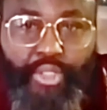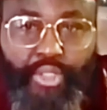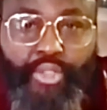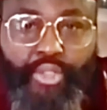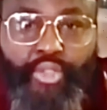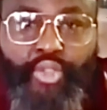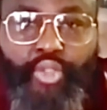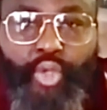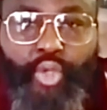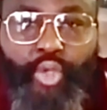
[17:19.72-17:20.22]

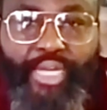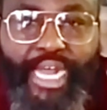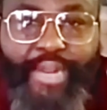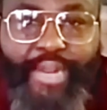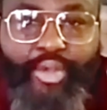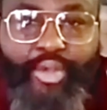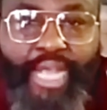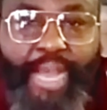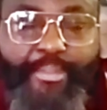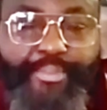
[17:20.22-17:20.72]
so that
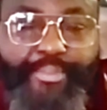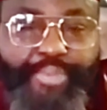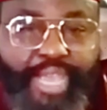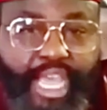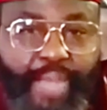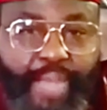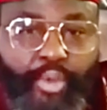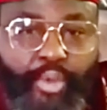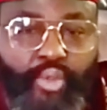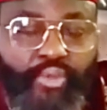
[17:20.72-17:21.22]
you can be
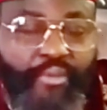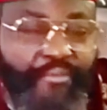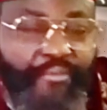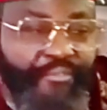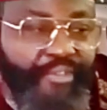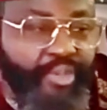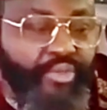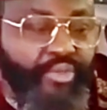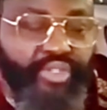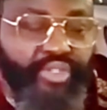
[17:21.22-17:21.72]
able to
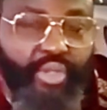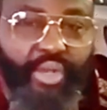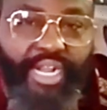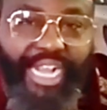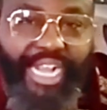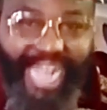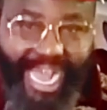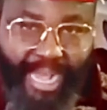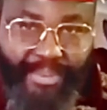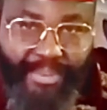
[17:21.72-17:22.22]
fill some
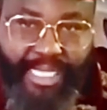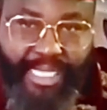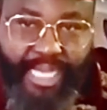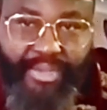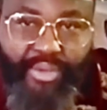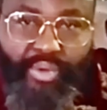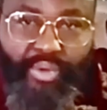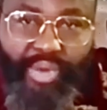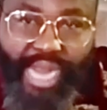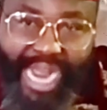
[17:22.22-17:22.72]
gaps
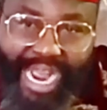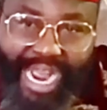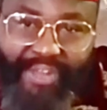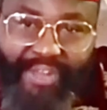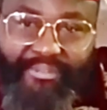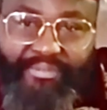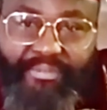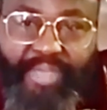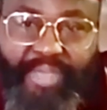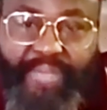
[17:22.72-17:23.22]
that you have,